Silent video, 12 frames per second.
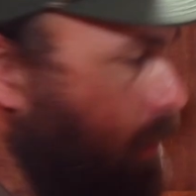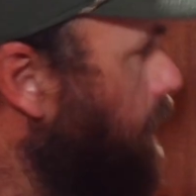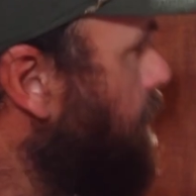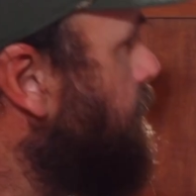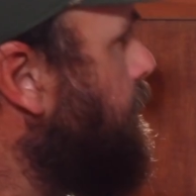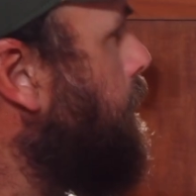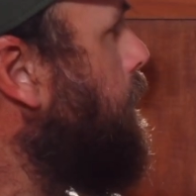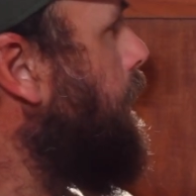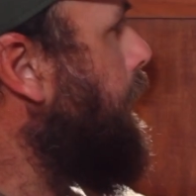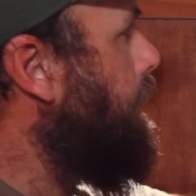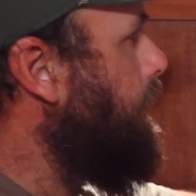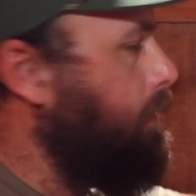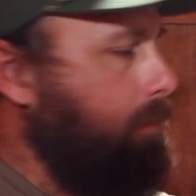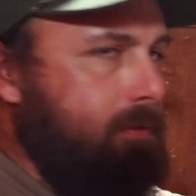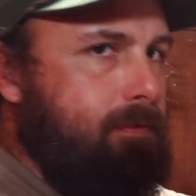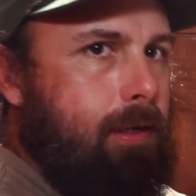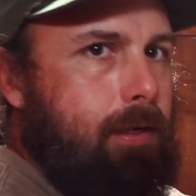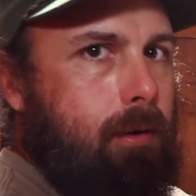So what I did was
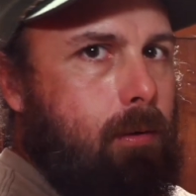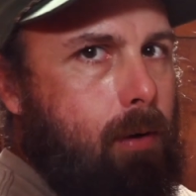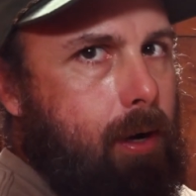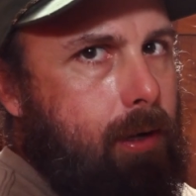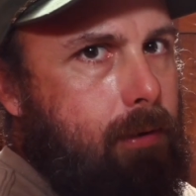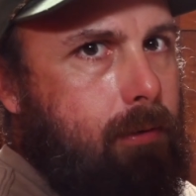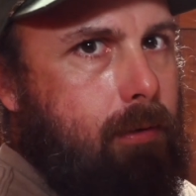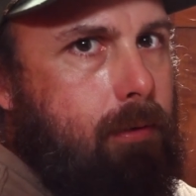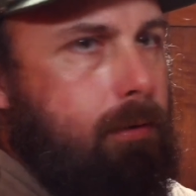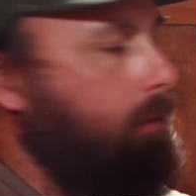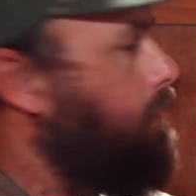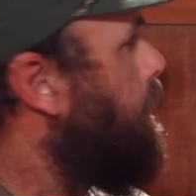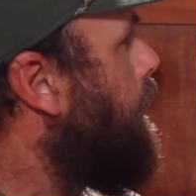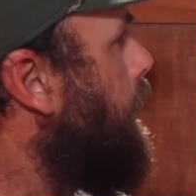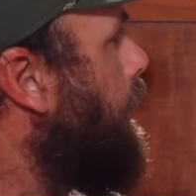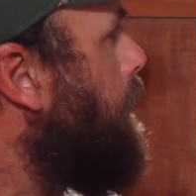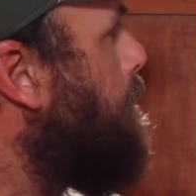find a ground and a